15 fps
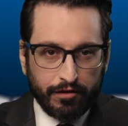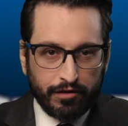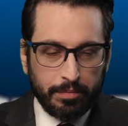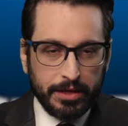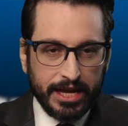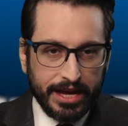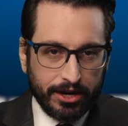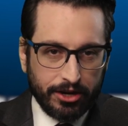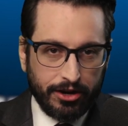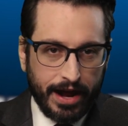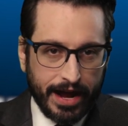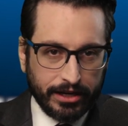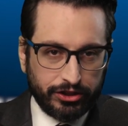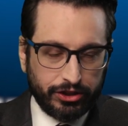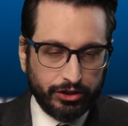from the
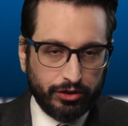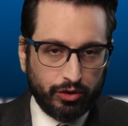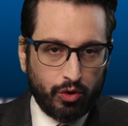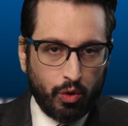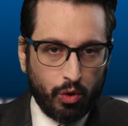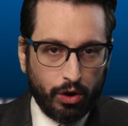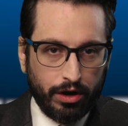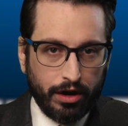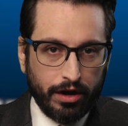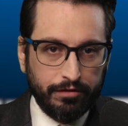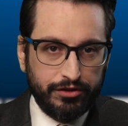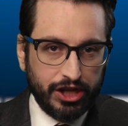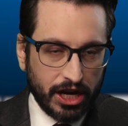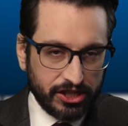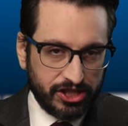International Court
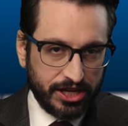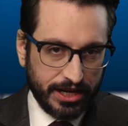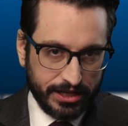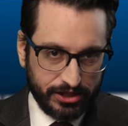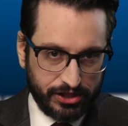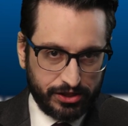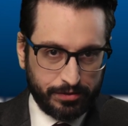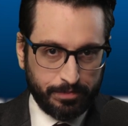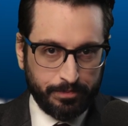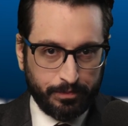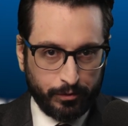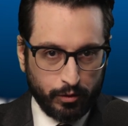of Justice,